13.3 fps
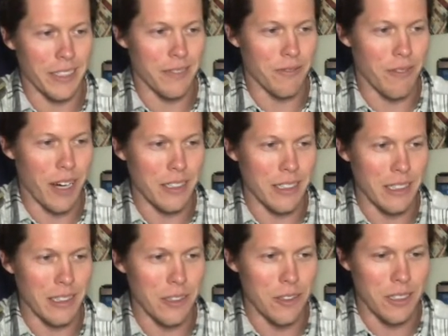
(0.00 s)
Finally
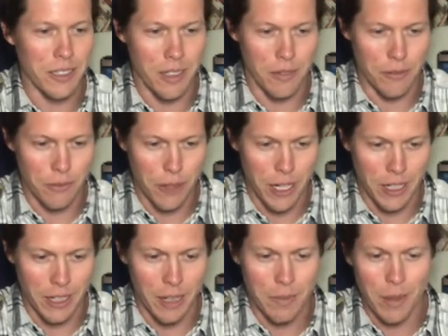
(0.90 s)
loosen the
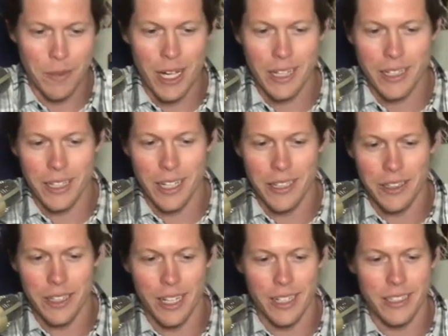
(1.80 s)
frick up. I'm not gonna lie,
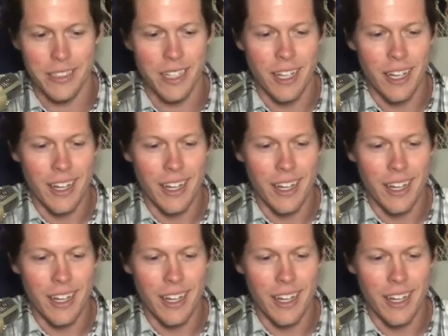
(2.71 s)
you guys.